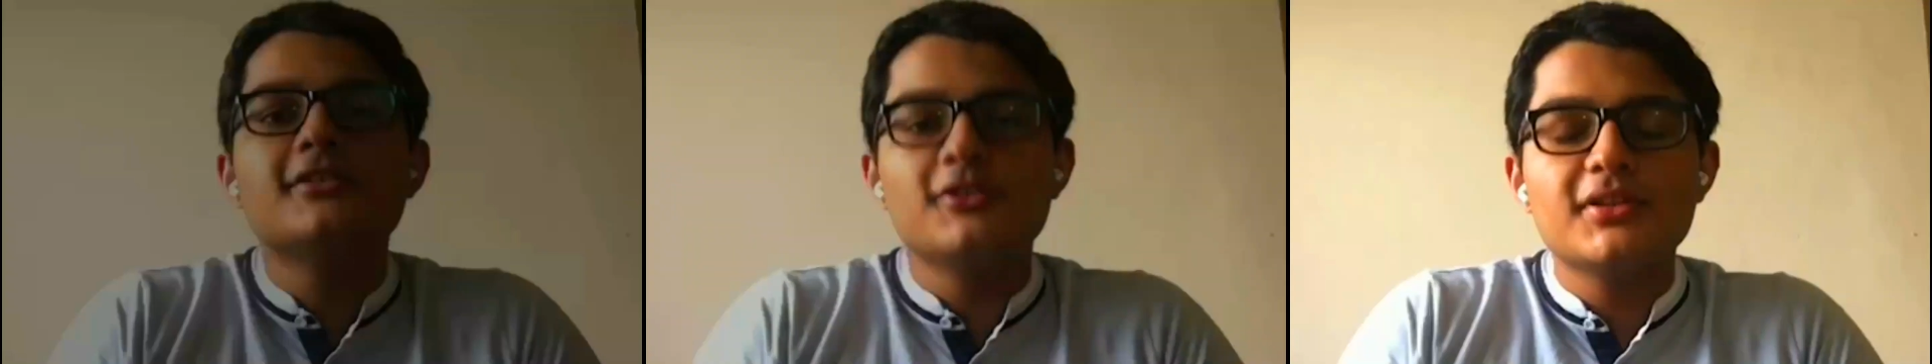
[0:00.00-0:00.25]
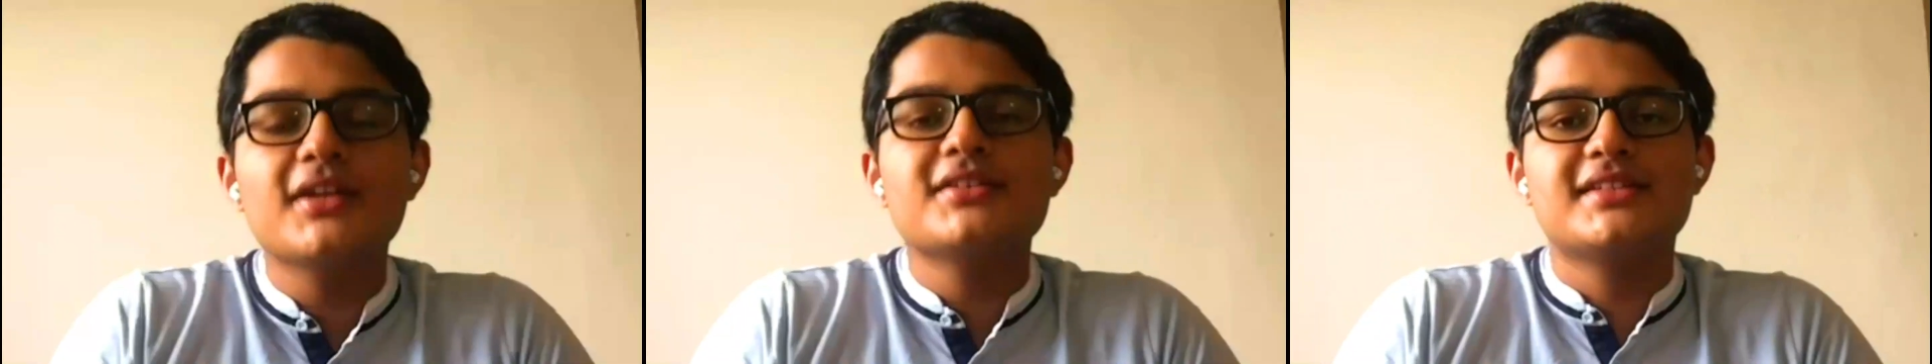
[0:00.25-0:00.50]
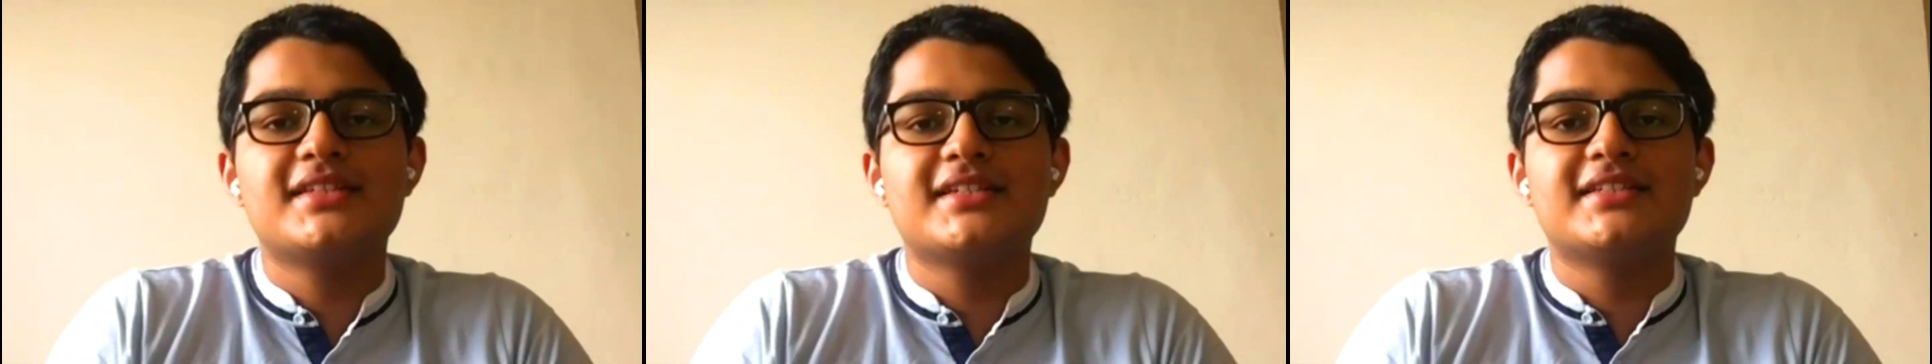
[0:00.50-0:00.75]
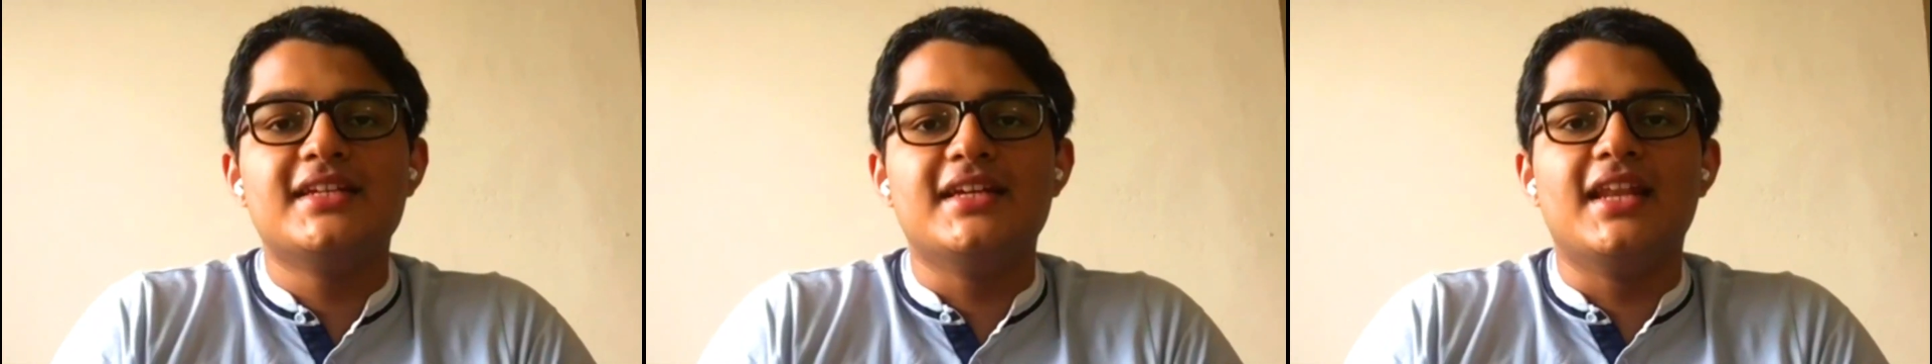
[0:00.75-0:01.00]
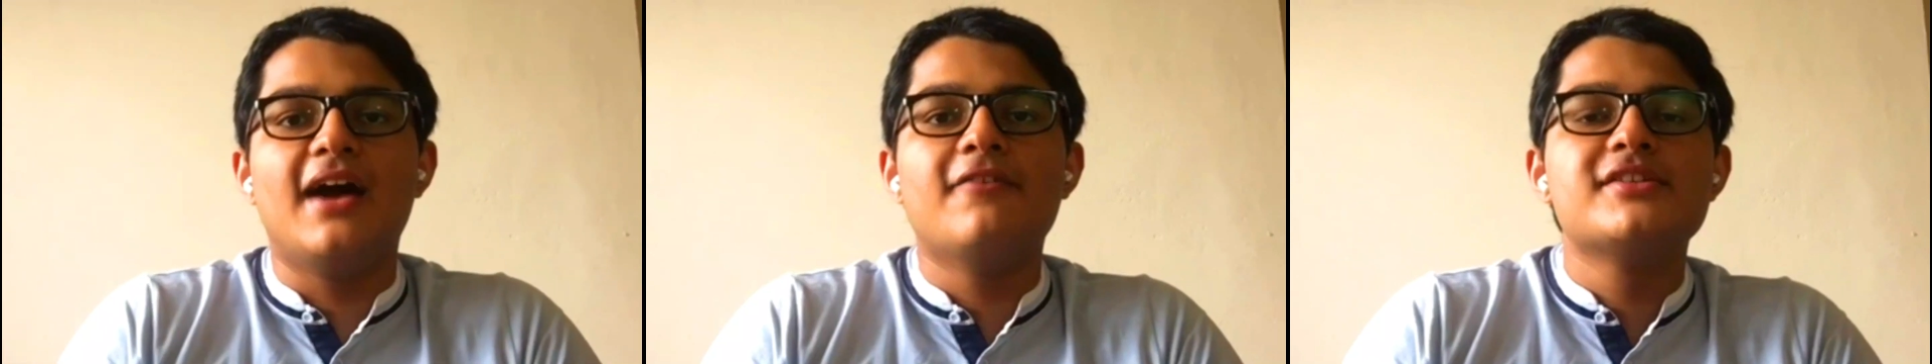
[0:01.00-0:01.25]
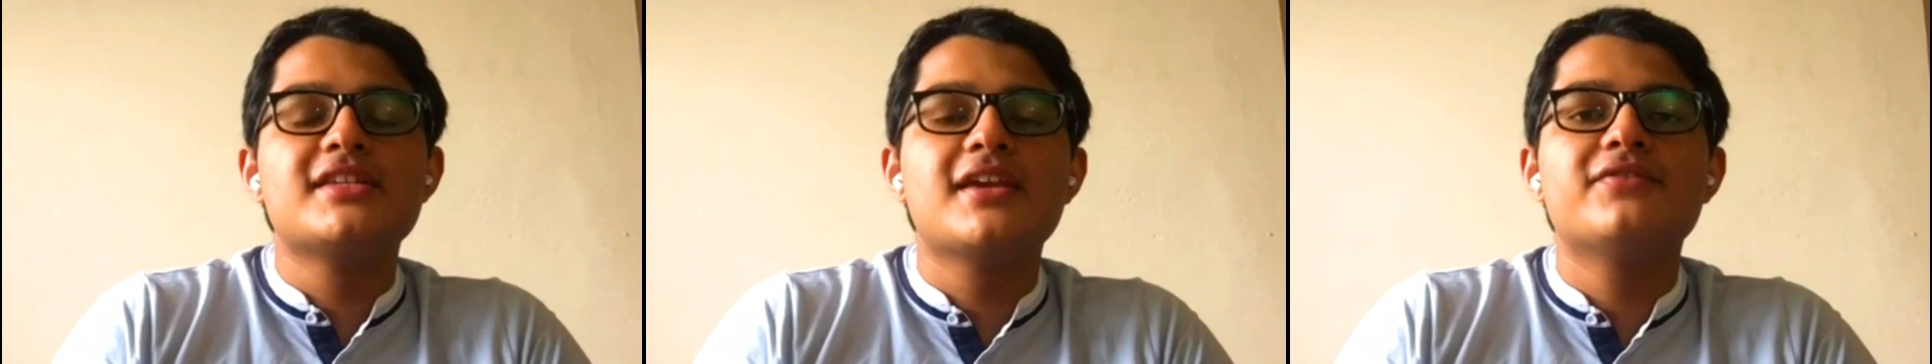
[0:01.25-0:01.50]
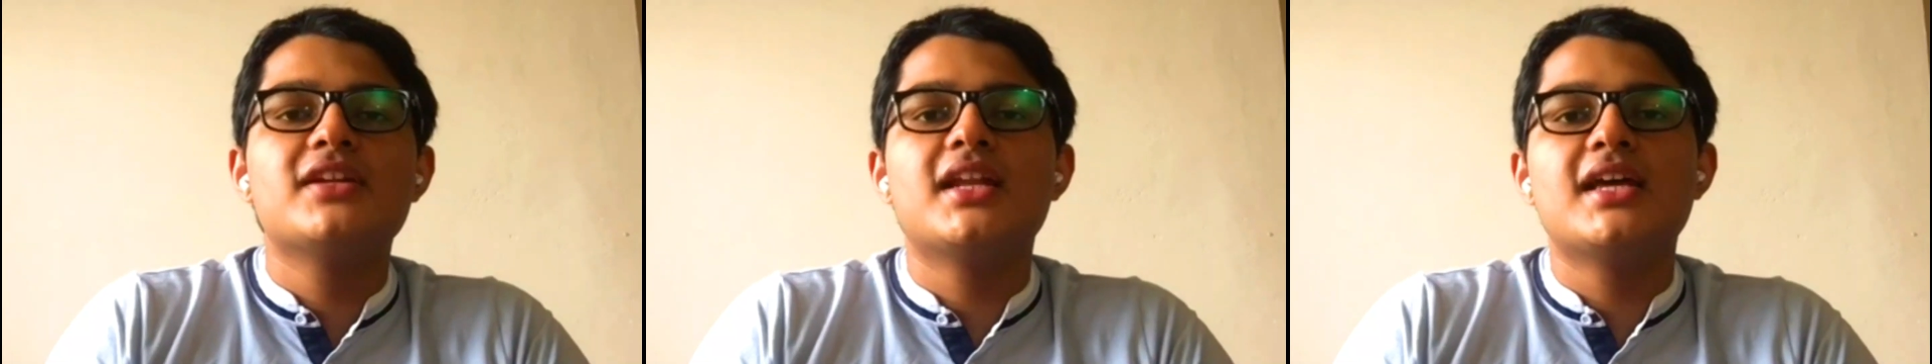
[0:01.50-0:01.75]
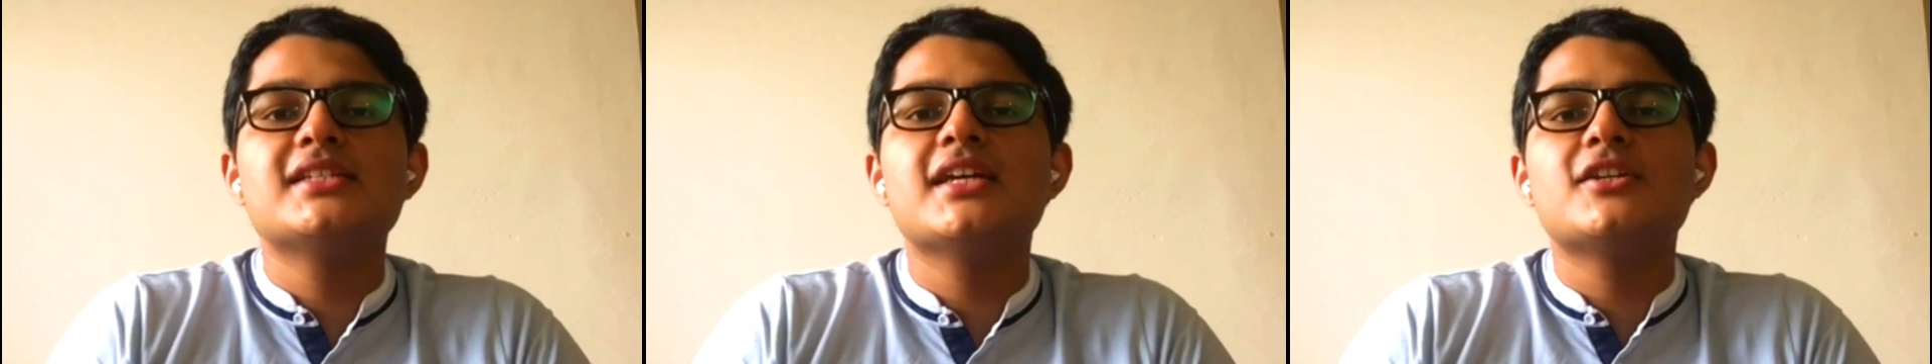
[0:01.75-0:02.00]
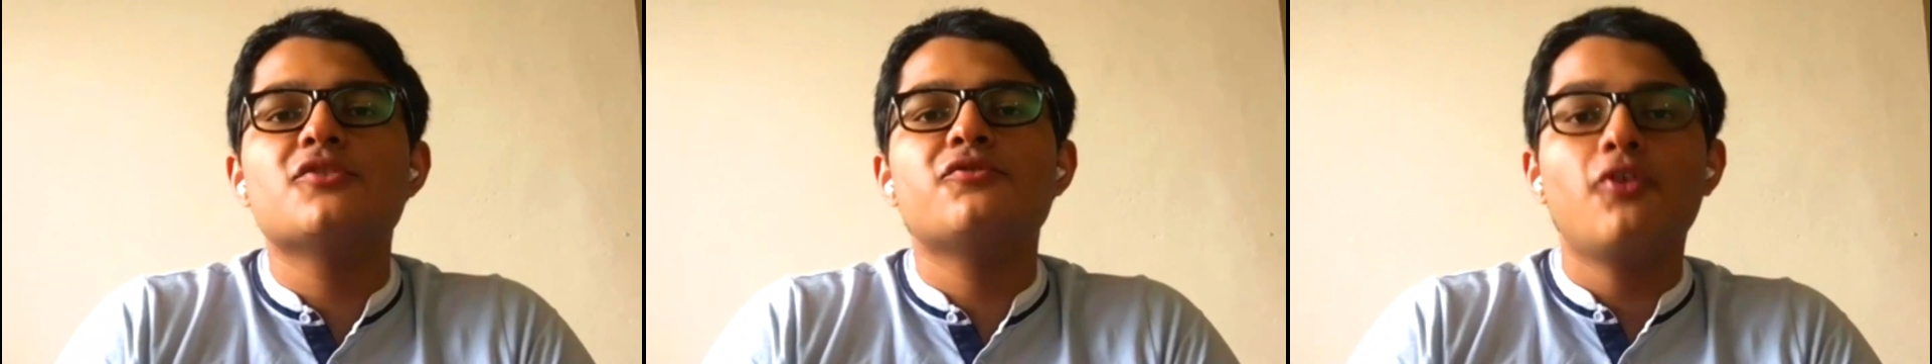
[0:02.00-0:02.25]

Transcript: 2016, I was gifted a set of